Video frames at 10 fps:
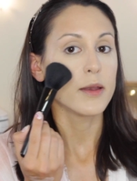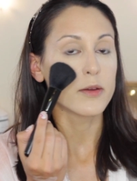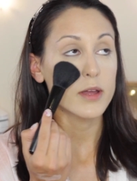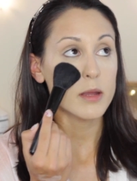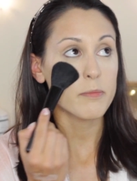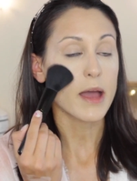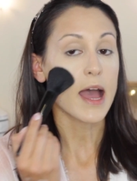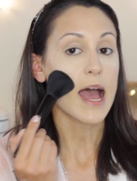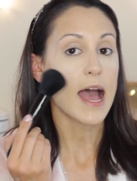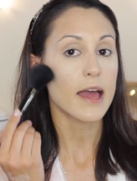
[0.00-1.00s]
and you're gonna
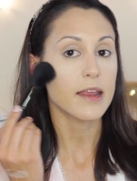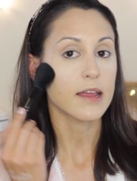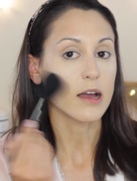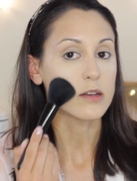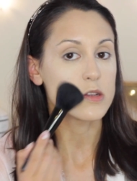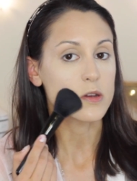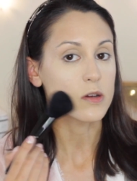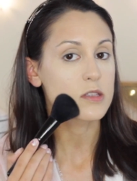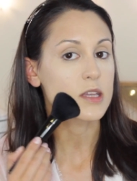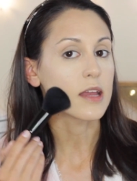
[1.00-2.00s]
pat it onto
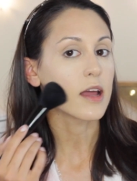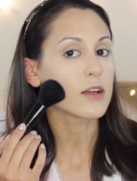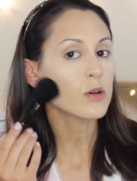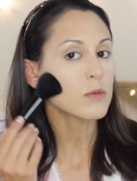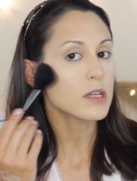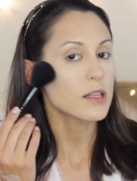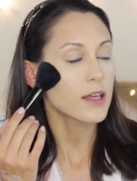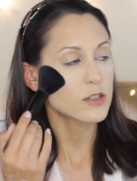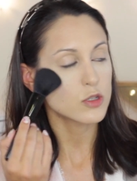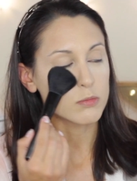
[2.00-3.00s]
your skin. I don't really
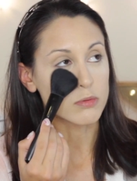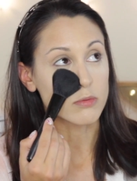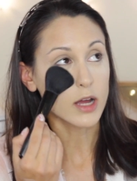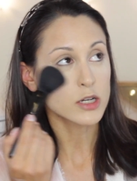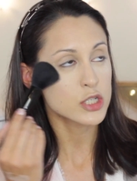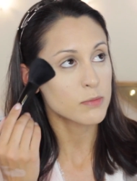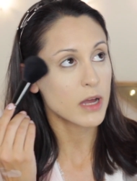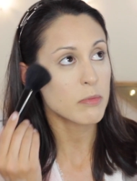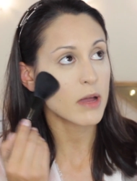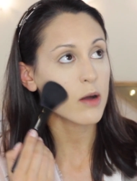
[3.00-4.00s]
like to brush
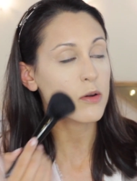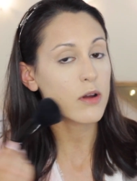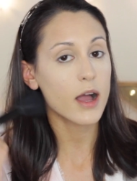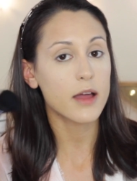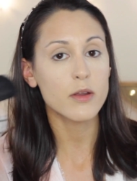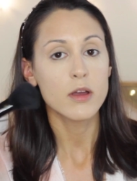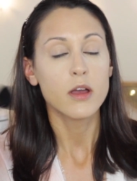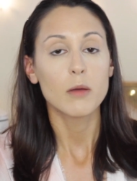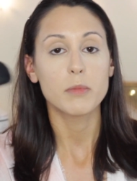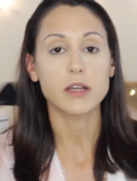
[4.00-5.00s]
my powder on
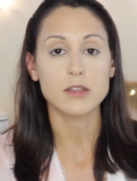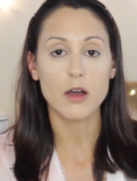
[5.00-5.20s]
because